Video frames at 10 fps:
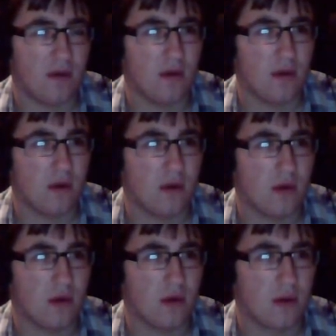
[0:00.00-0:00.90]

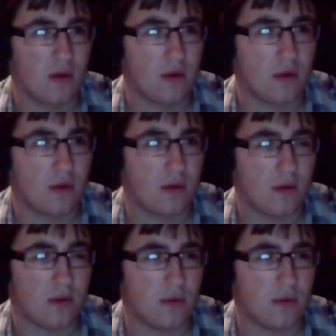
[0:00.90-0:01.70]
(silence)